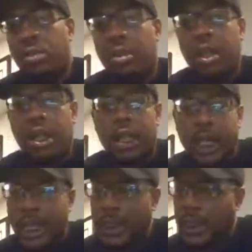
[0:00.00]
But and
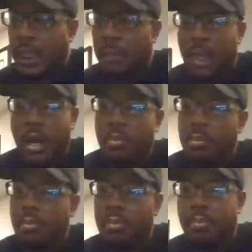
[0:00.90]
like I said, I'm not
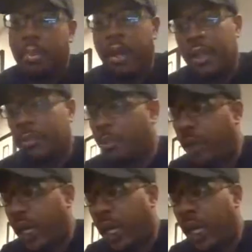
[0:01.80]
burning
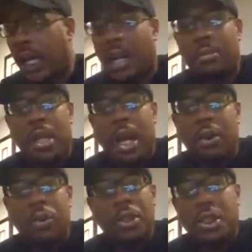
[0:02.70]
bread. I'm not
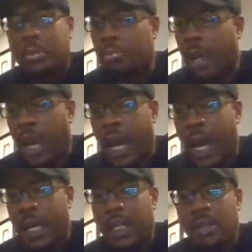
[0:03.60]
wishing
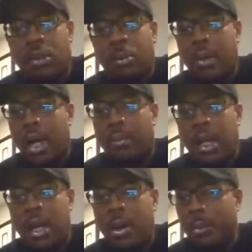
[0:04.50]
bad, or I'm
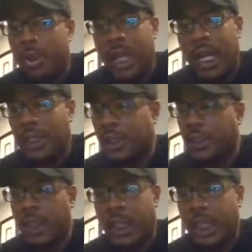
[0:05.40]
not omanizing
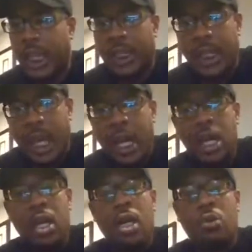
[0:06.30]
or nothing like that.
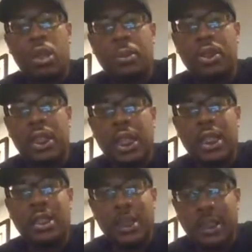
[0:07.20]
What I'm saying
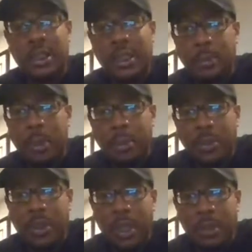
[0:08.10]
is this is these
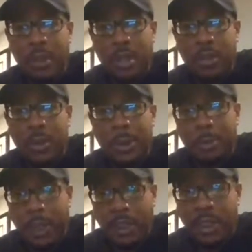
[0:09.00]
people's MO,
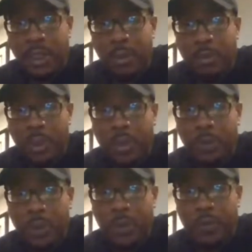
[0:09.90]
especially the British
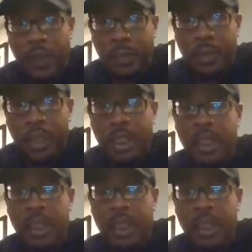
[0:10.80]
royal family.